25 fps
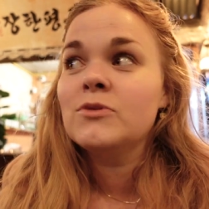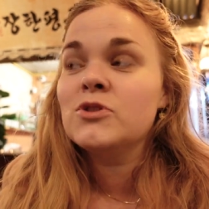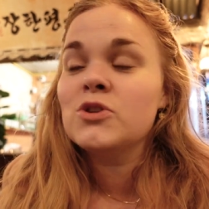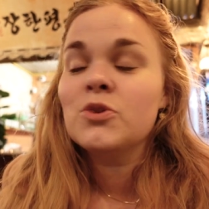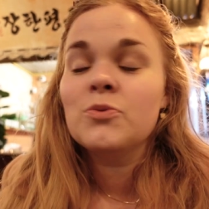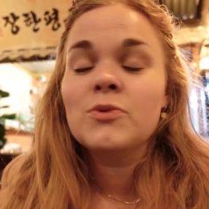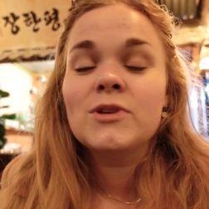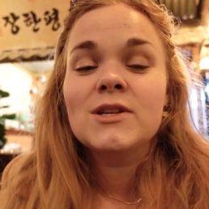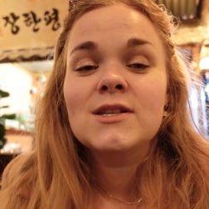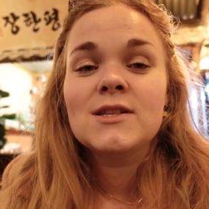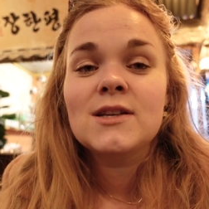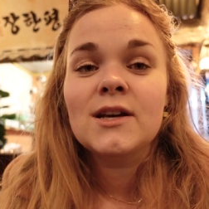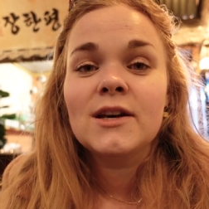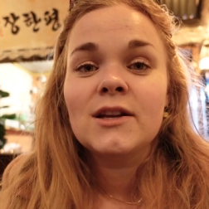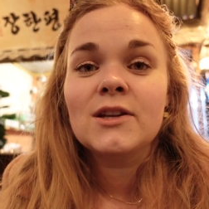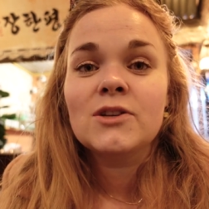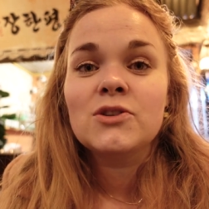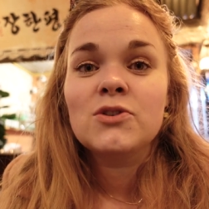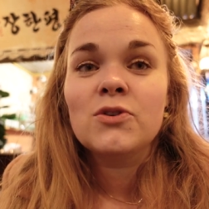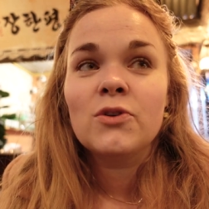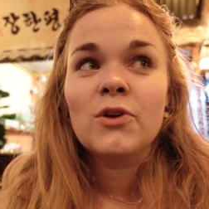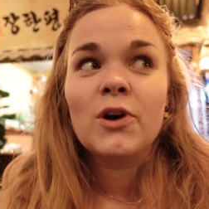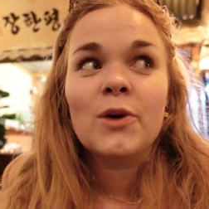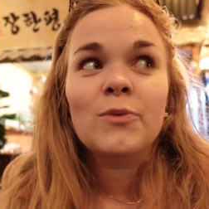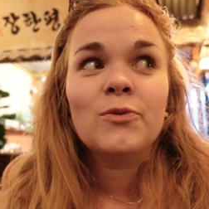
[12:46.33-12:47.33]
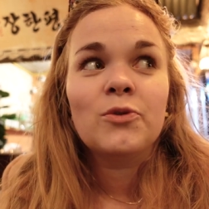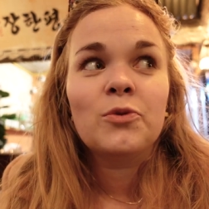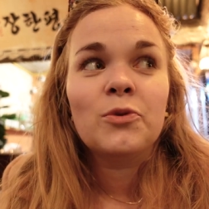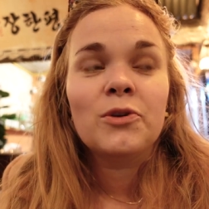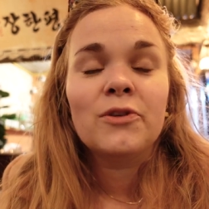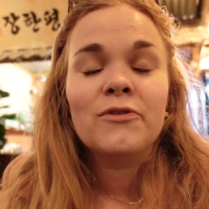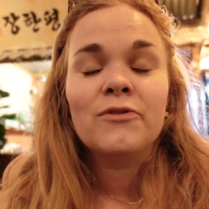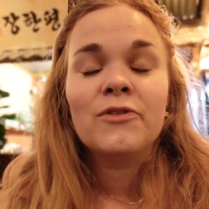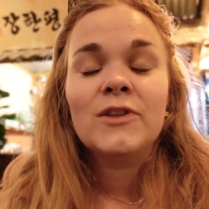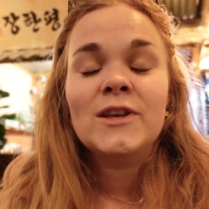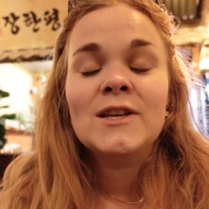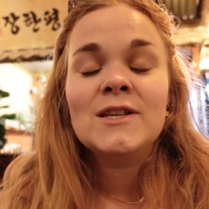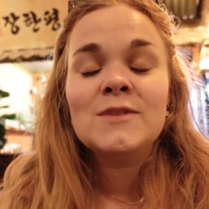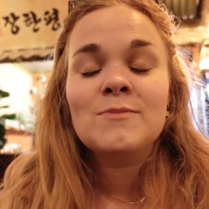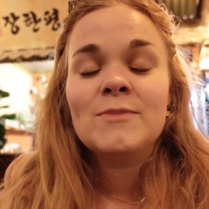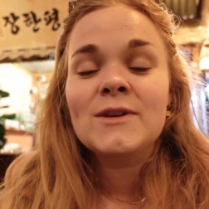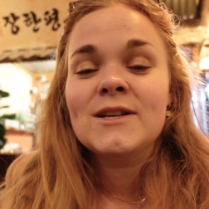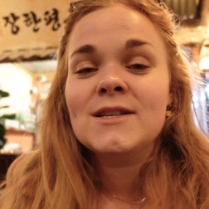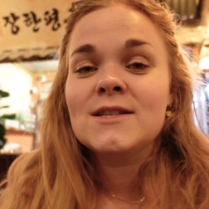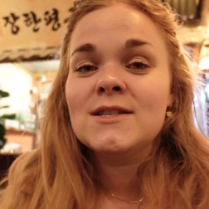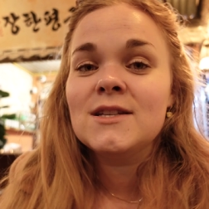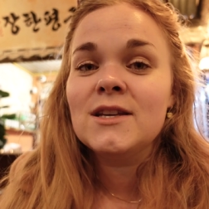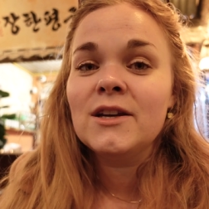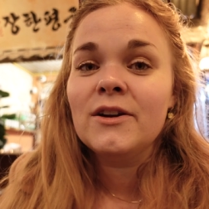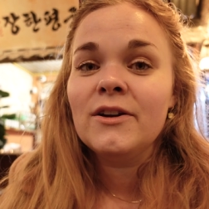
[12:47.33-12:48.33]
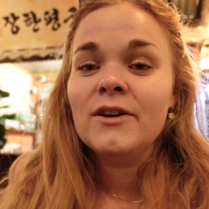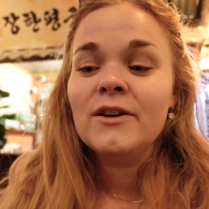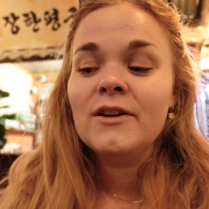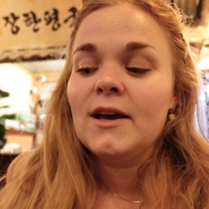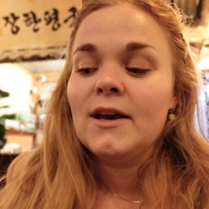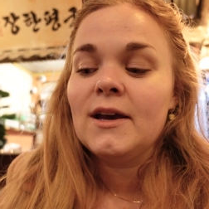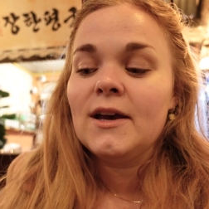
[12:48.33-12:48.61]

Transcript: so we decided to come to one of these places here,